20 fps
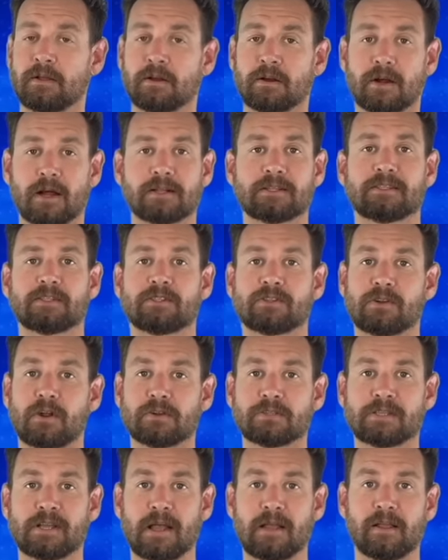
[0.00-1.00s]
right,
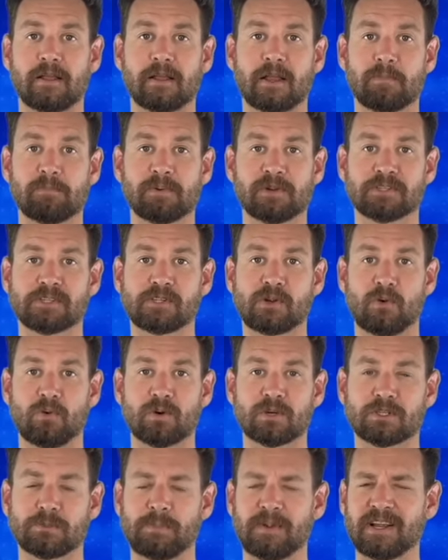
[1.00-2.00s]
start tallying up your
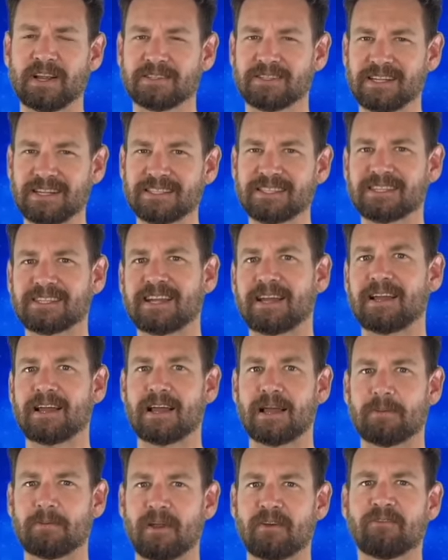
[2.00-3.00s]
scores, because it's
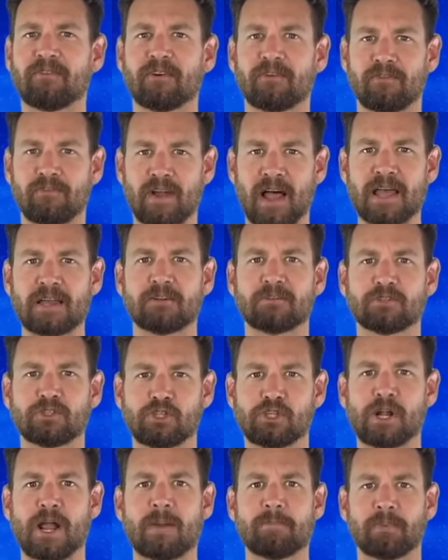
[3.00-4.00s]
time for Final
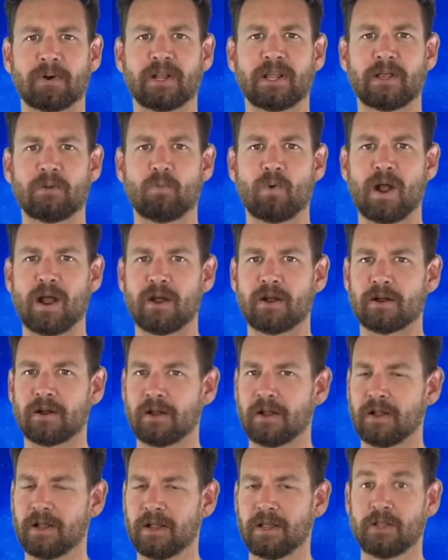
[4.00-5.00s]
Jeopardy,
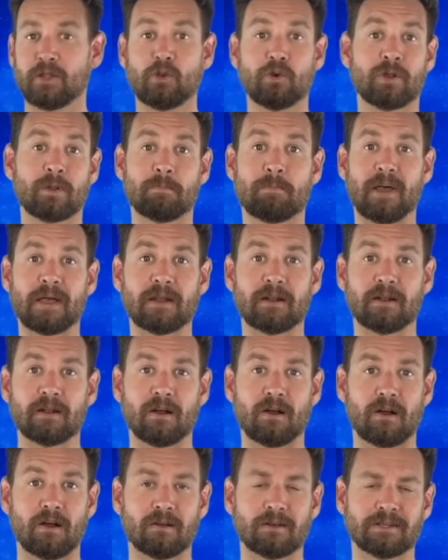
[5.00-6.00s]
where you can bet it
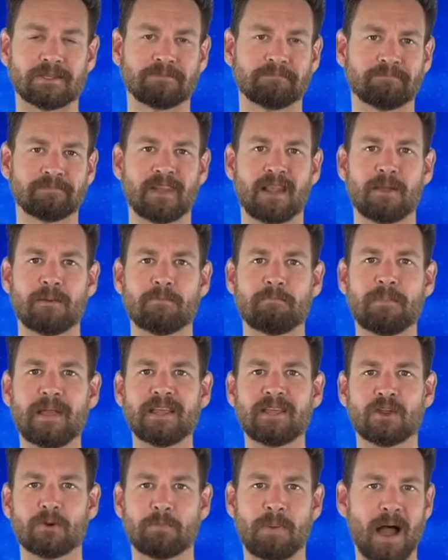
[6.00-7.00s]
all and
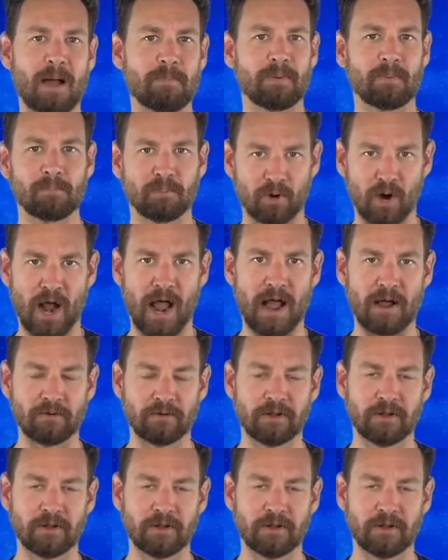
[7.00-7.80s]
make your papa proud.